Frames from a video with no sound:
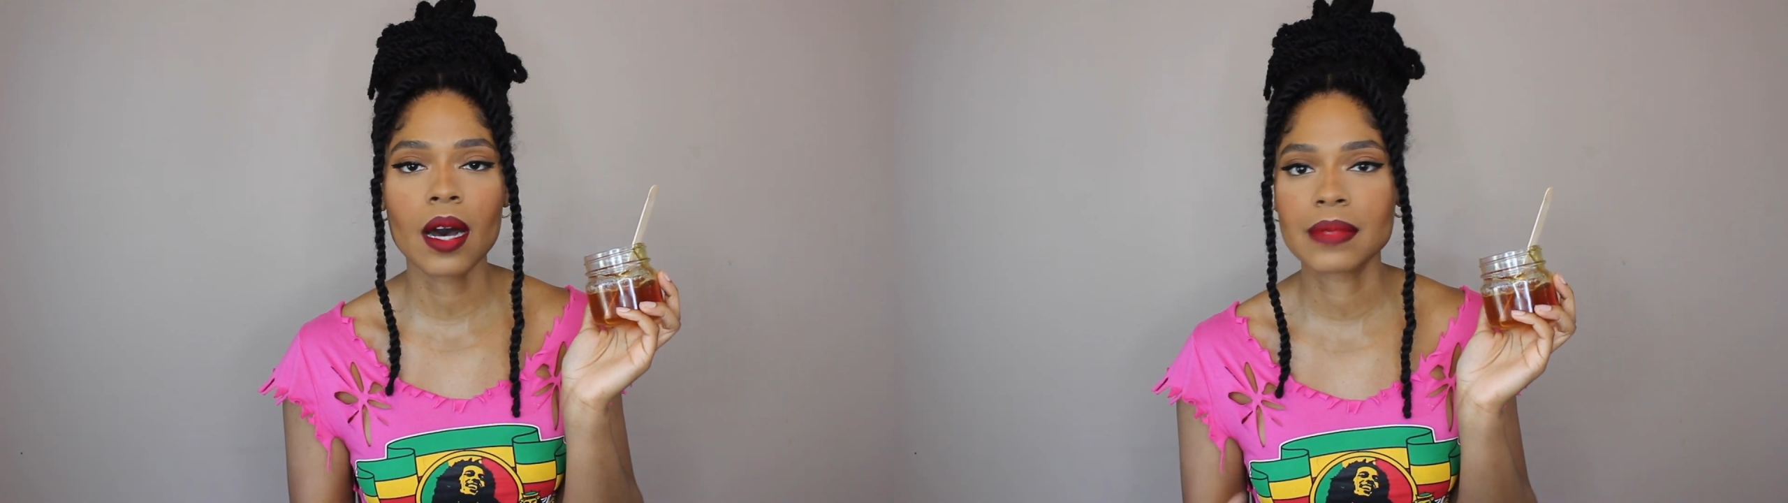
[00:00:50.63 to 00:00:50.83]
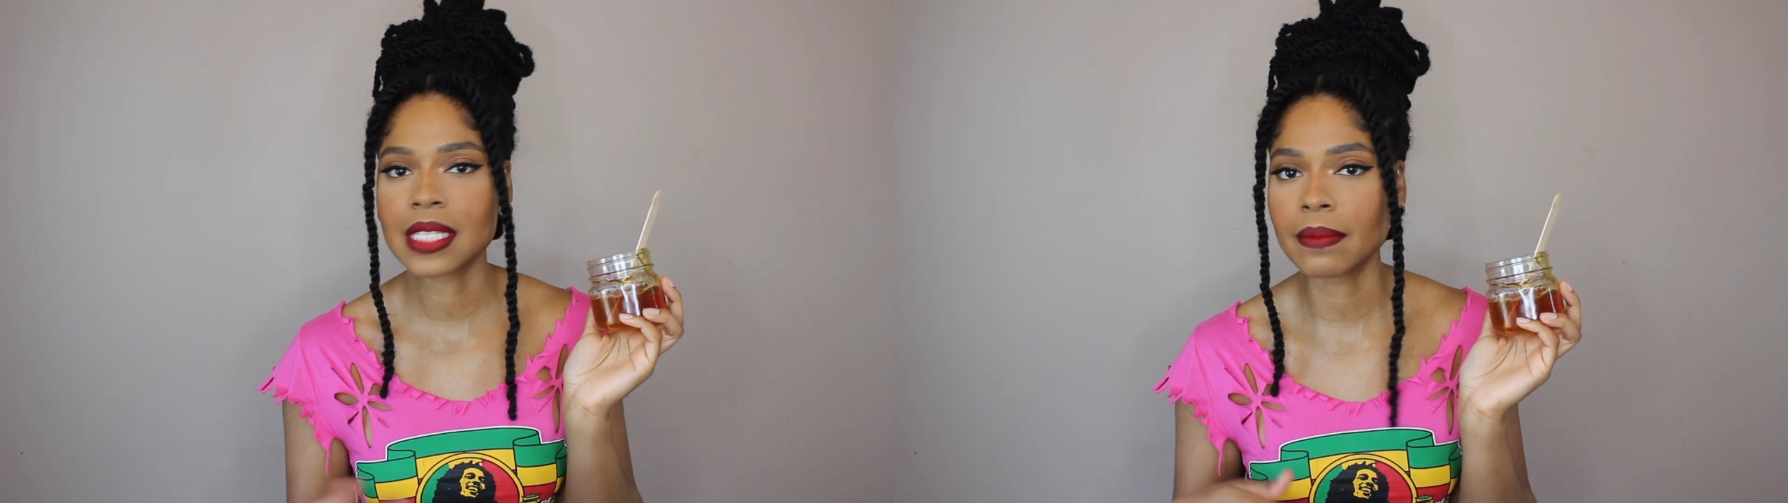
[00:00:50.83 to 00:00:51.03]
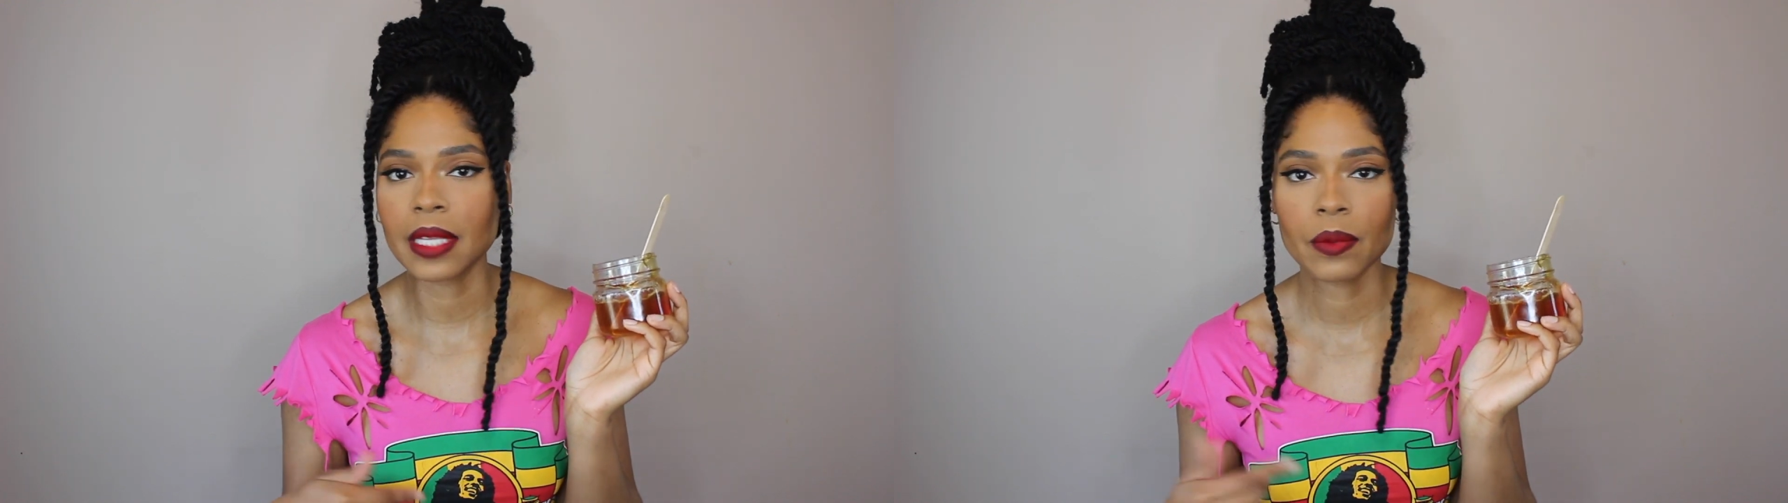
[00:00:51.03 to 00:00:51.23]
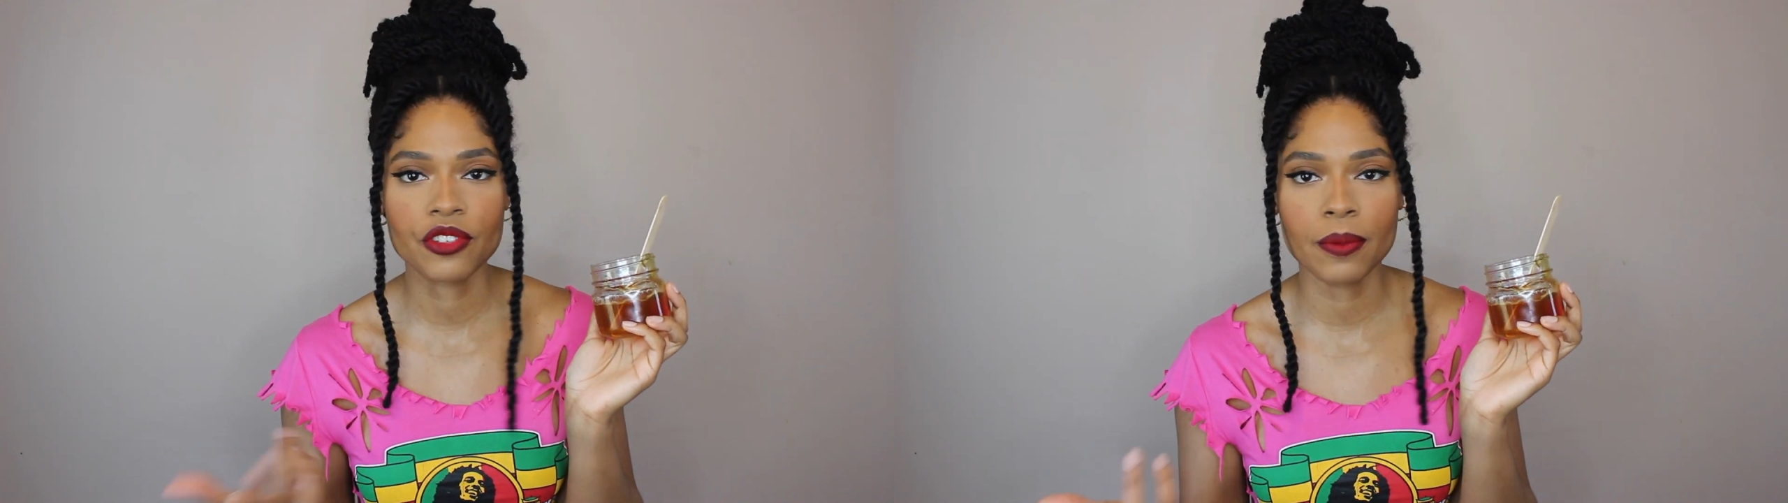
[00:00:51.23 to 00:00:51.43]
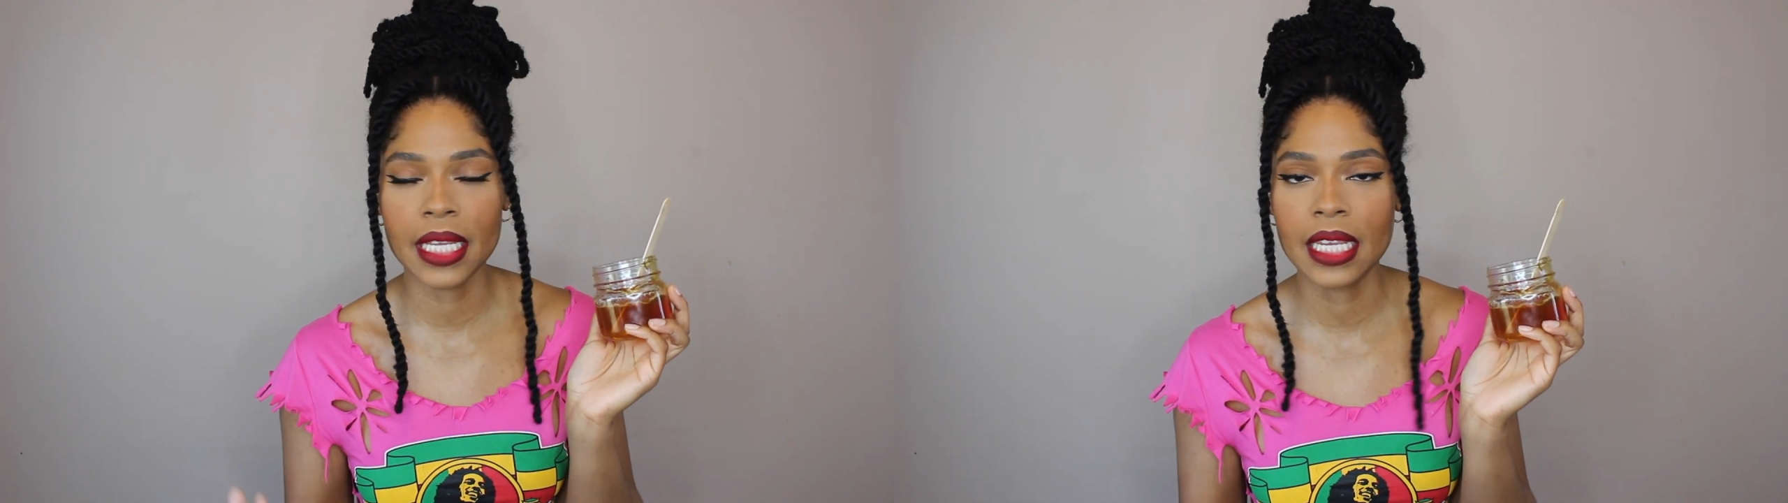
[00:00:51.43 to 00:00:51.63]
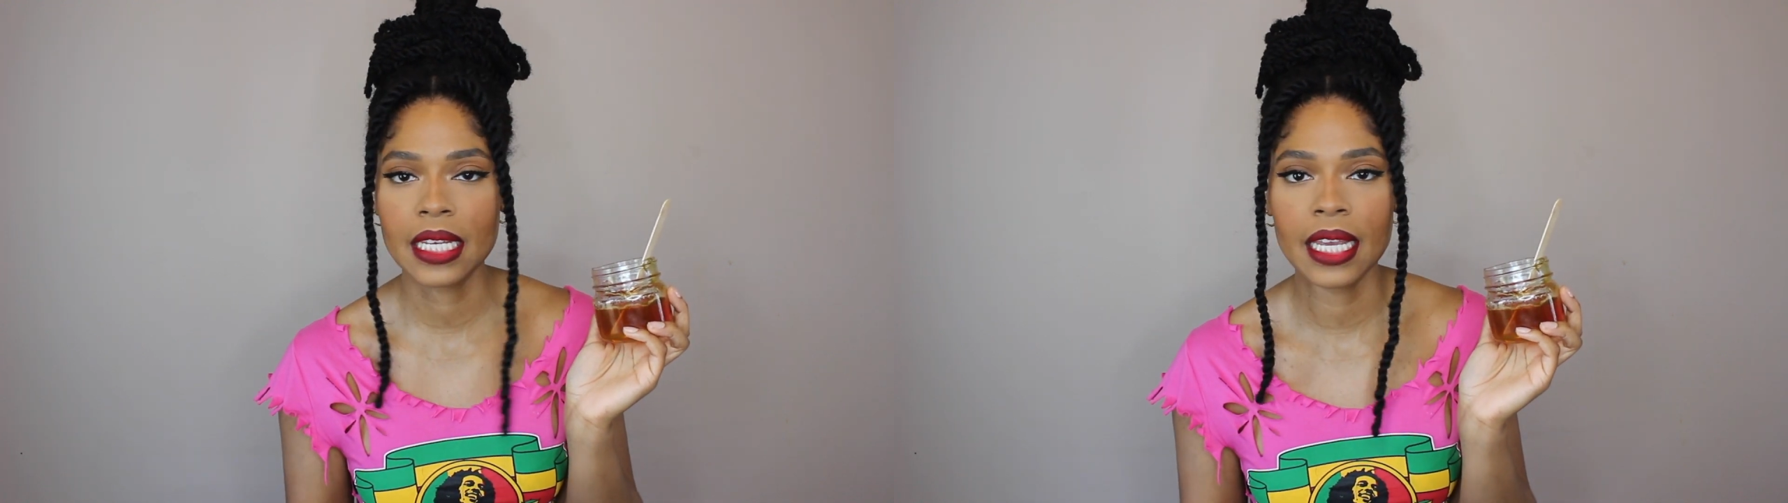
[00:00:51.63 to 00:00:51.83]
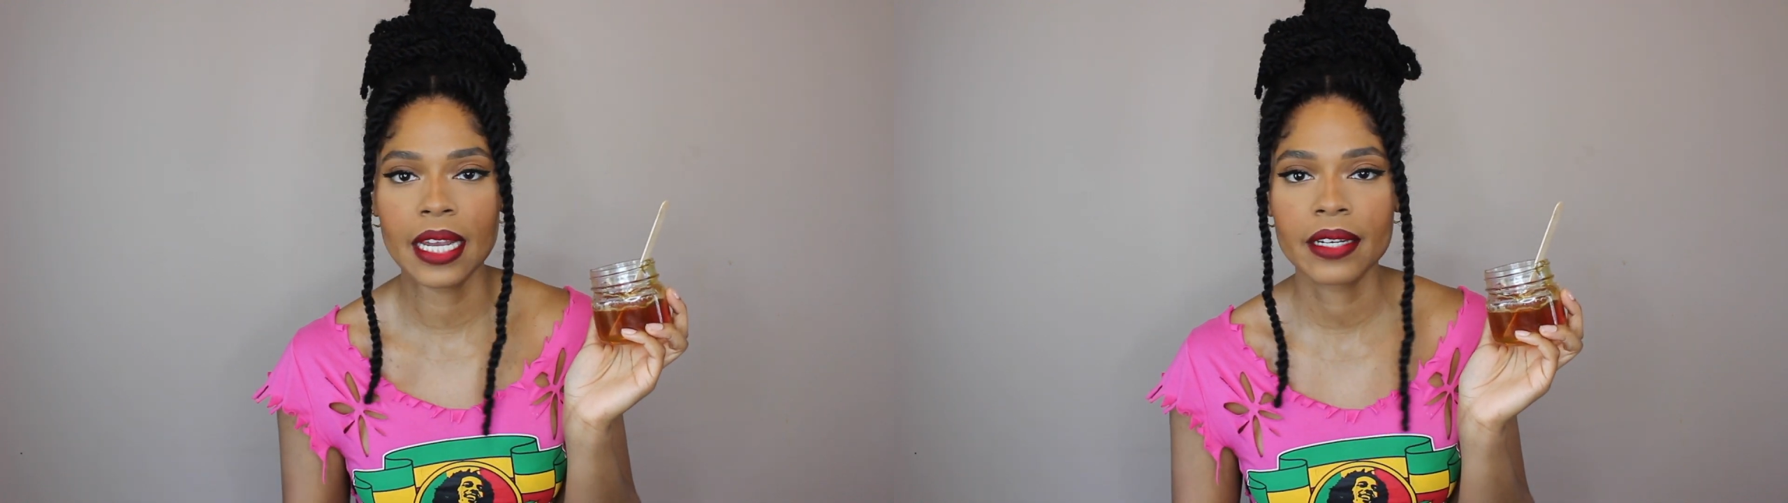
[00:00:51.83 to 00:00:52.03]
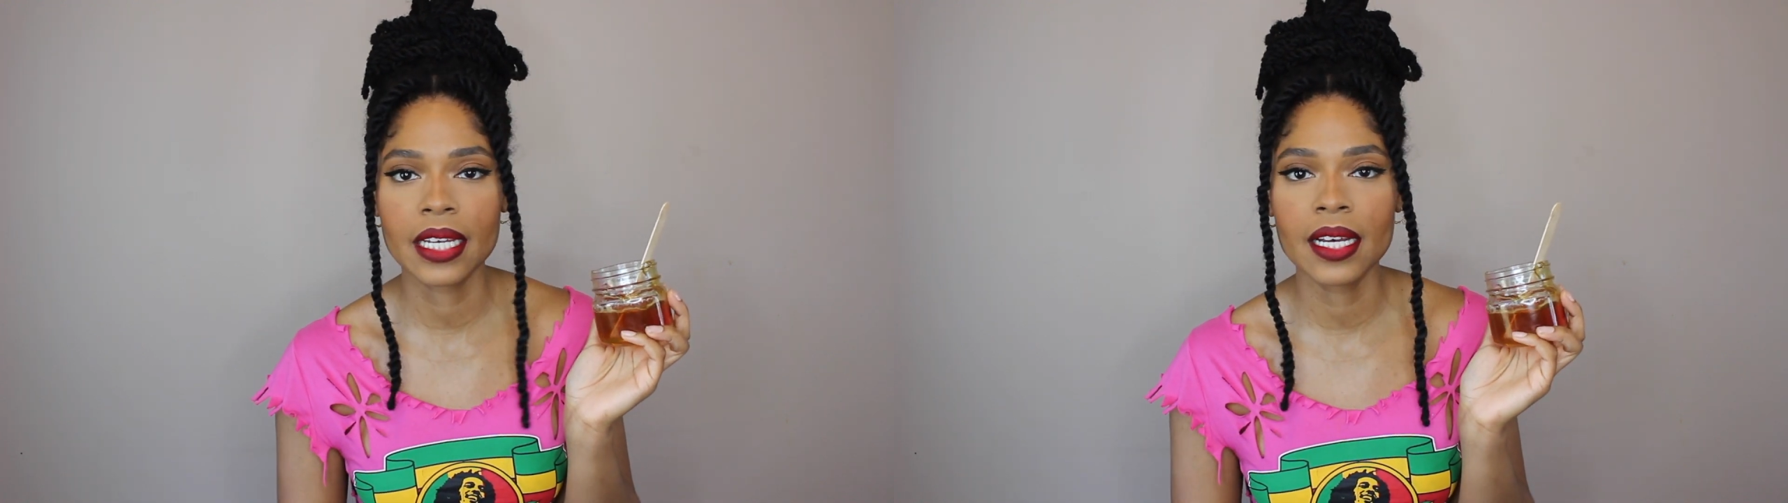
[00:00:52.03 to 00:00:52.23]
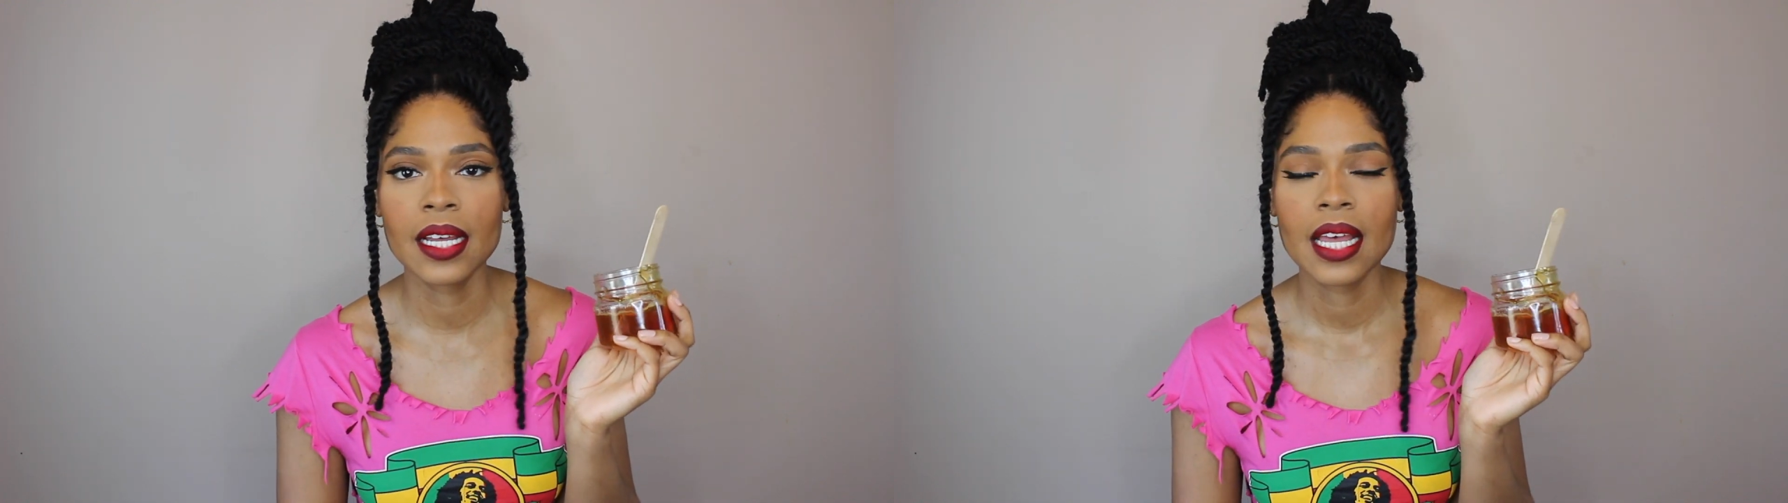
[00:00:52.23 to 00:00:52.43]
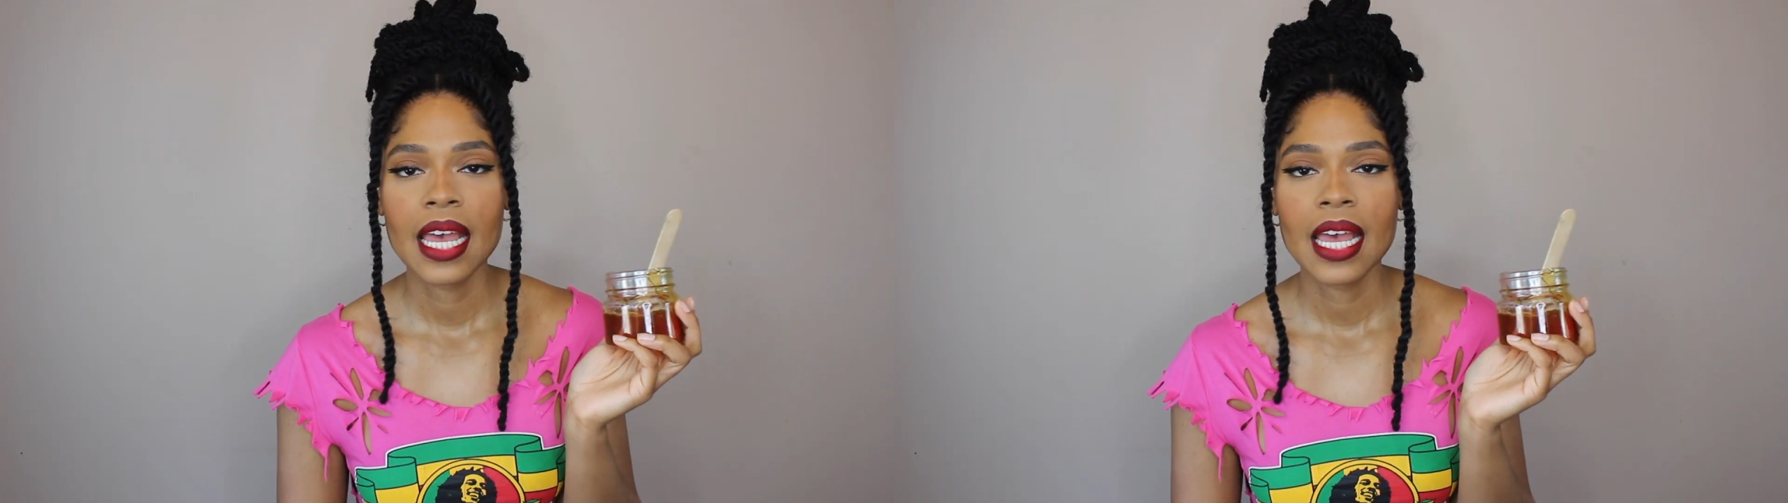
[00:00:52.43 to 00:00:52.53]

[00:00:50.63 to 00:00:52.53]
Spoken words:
Same thing with your bikini area.